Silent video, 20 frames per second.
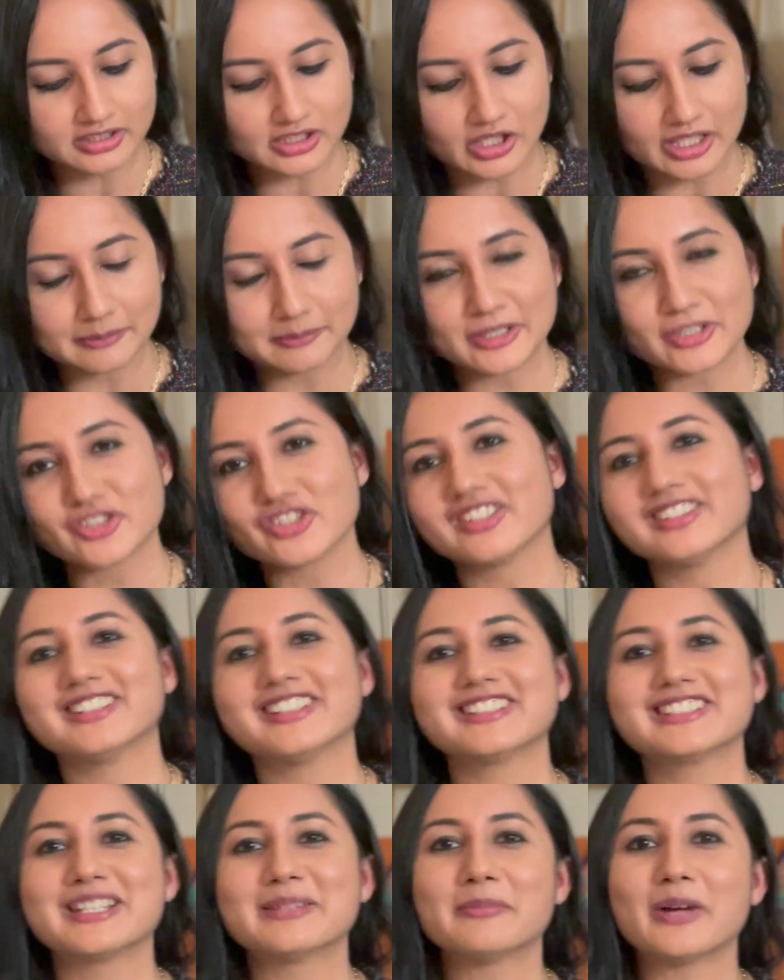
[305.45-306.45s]
Now, I mentioned
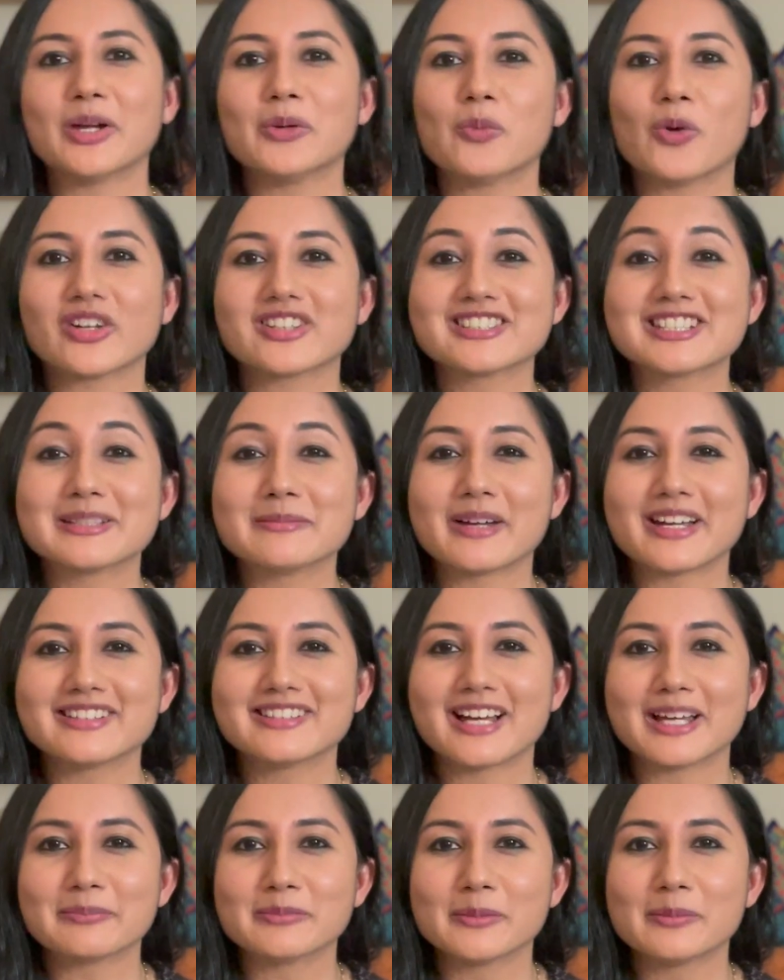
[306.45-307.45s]
this in my What's in My
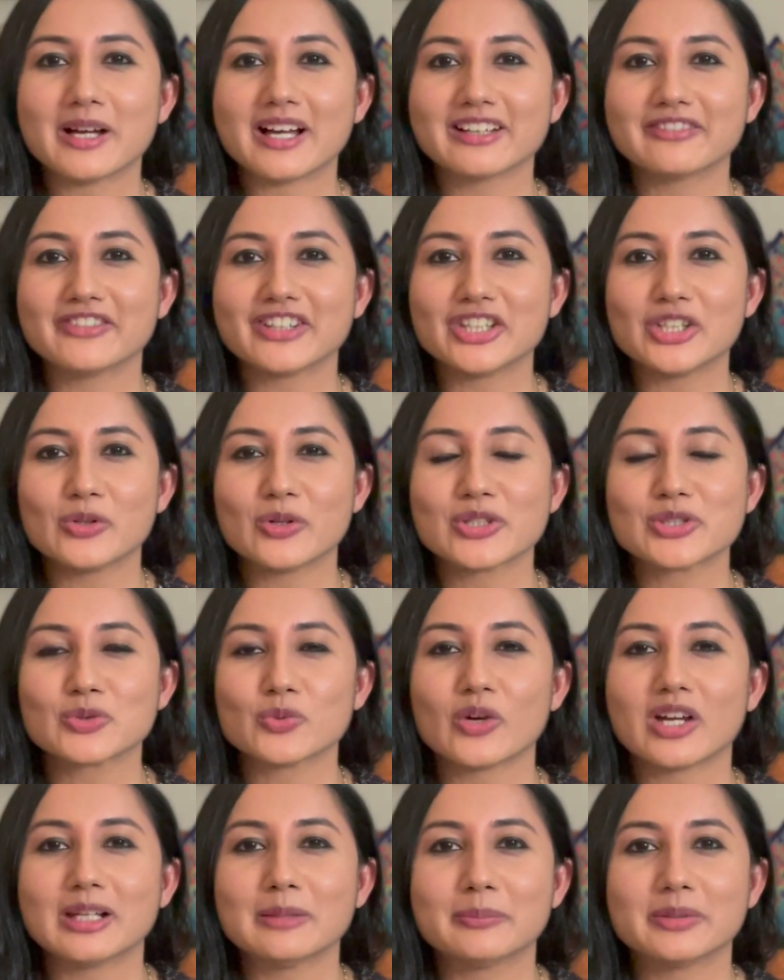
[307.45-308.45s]
Diaper Bag video as
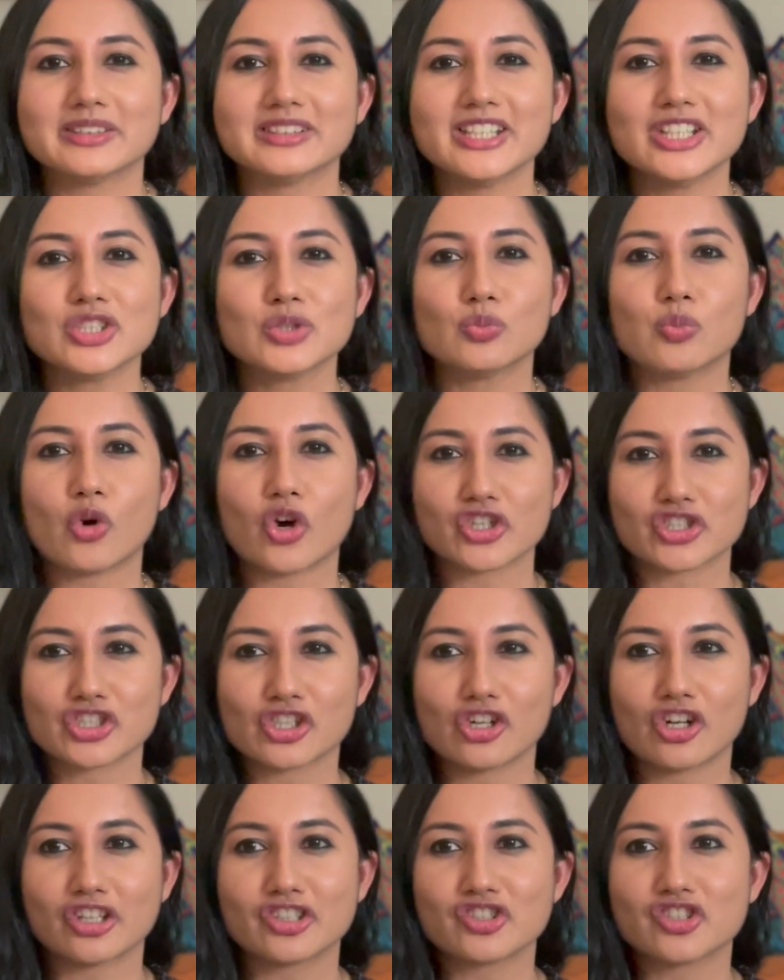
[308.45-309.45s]
well, but these
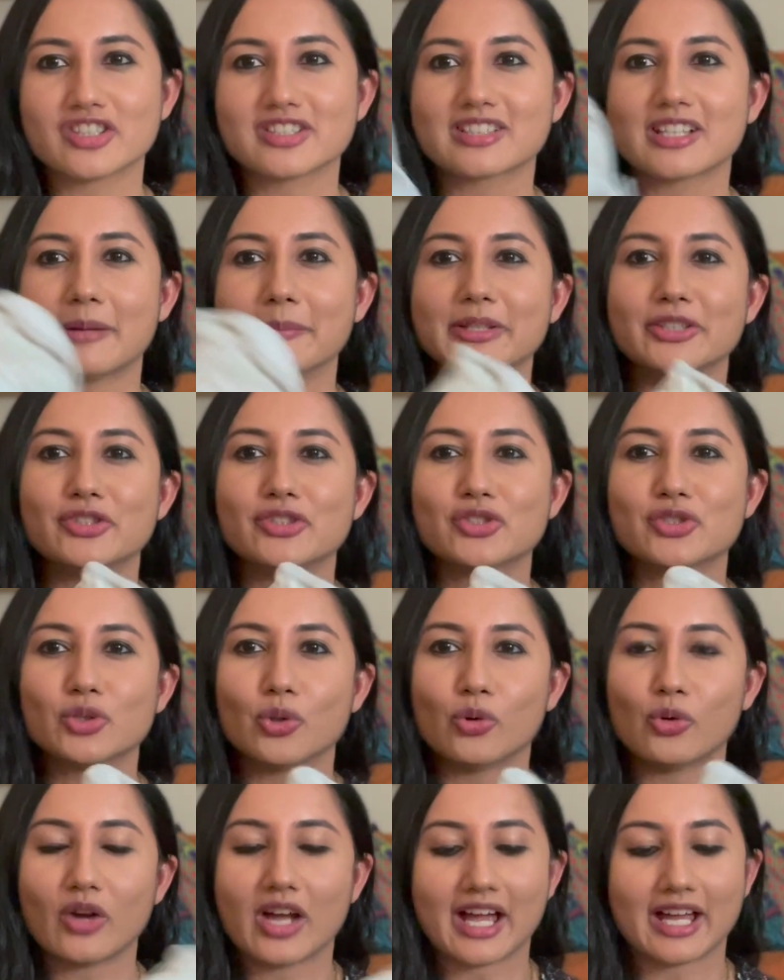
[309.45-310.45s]
washcloths just come in
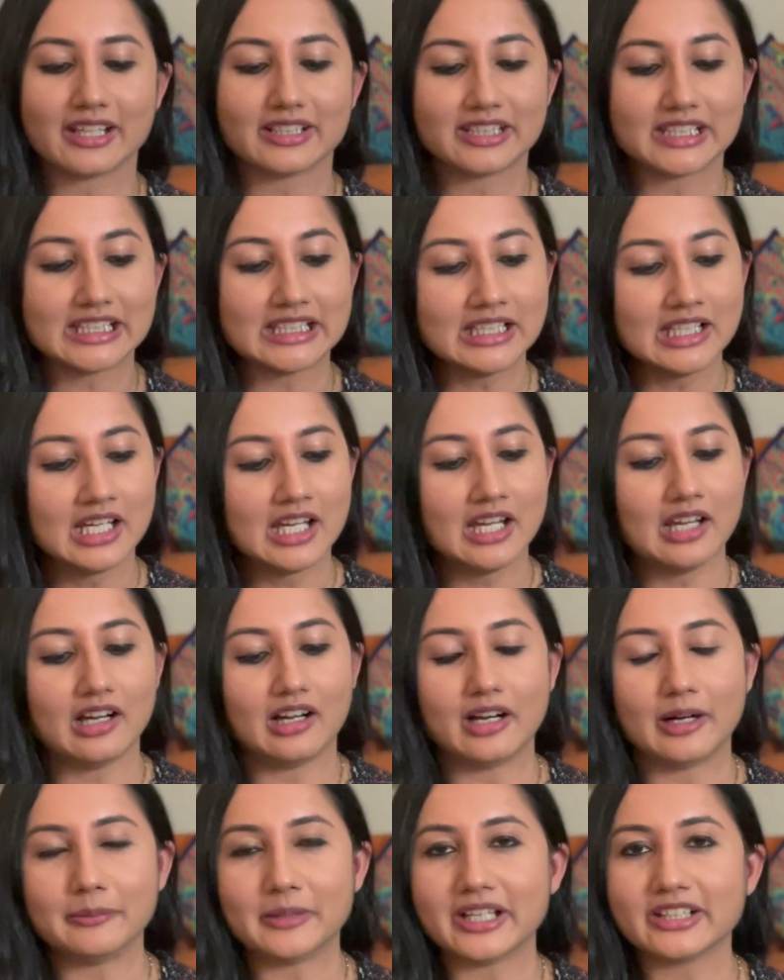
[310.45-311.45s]
so handy
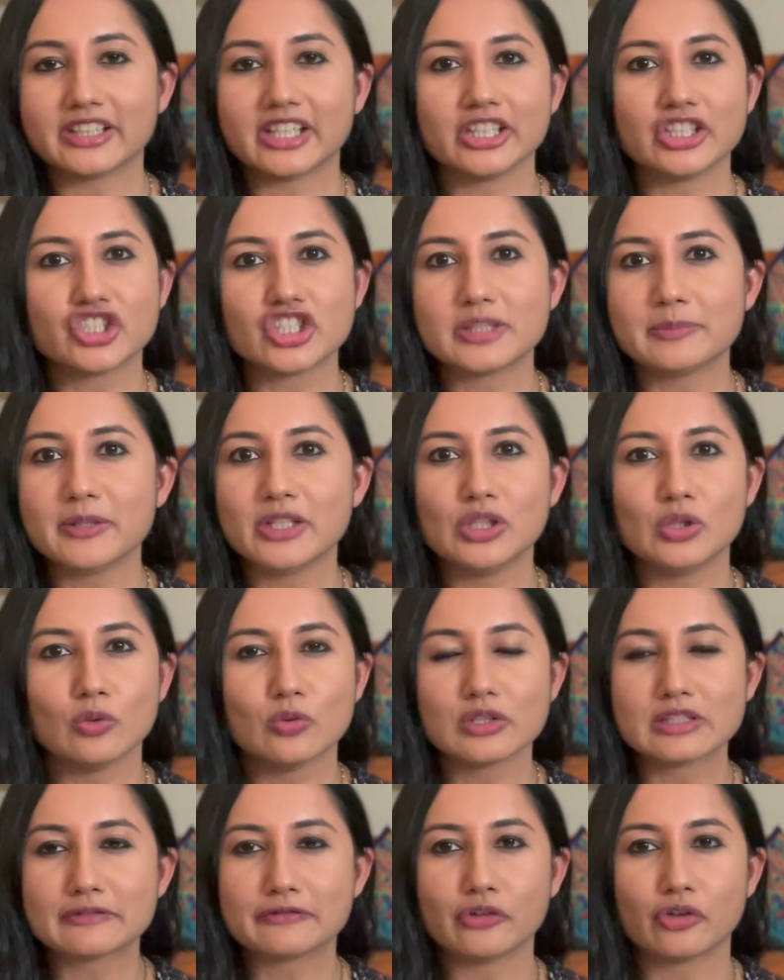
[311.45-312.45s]
and can just be
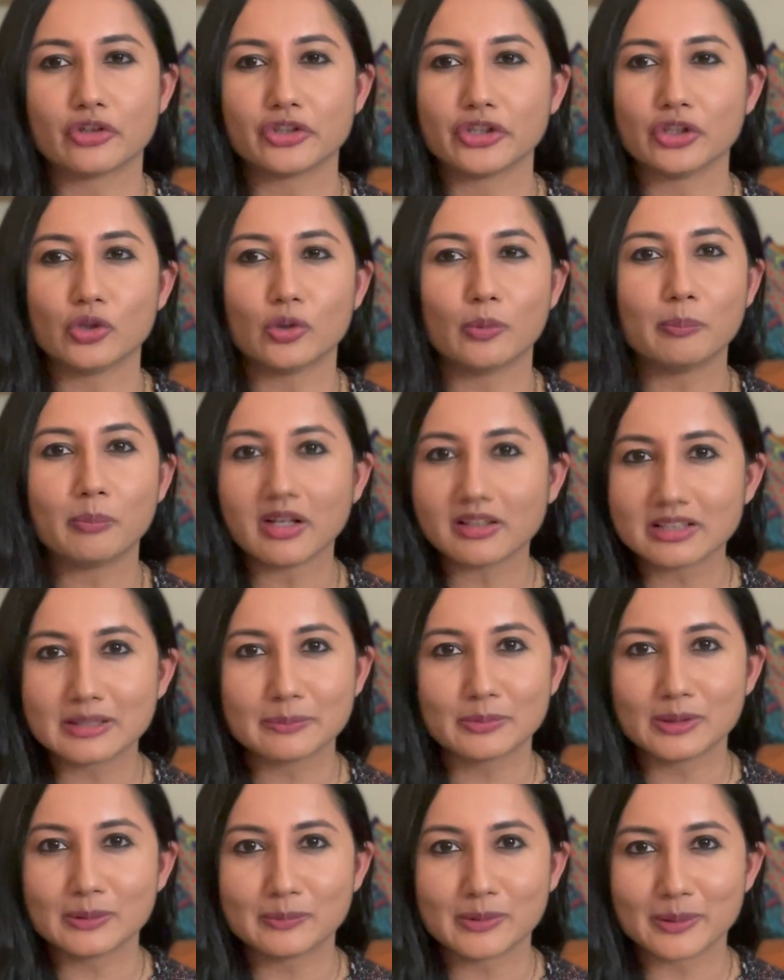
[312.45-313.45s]
used for,
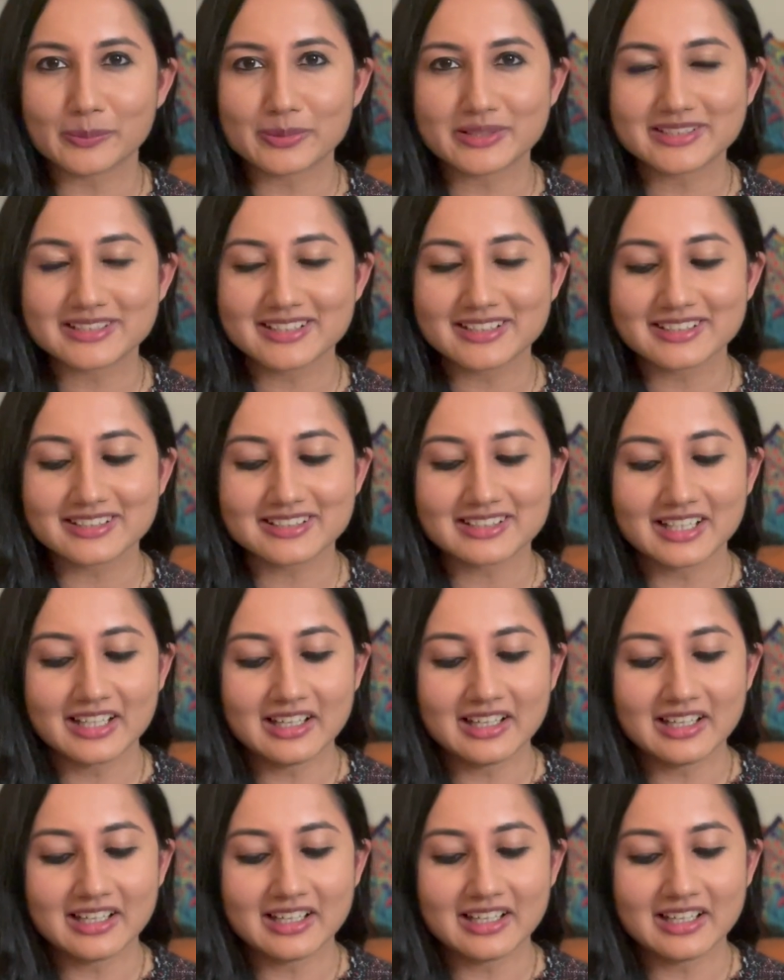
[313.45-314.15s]
multiple purposes.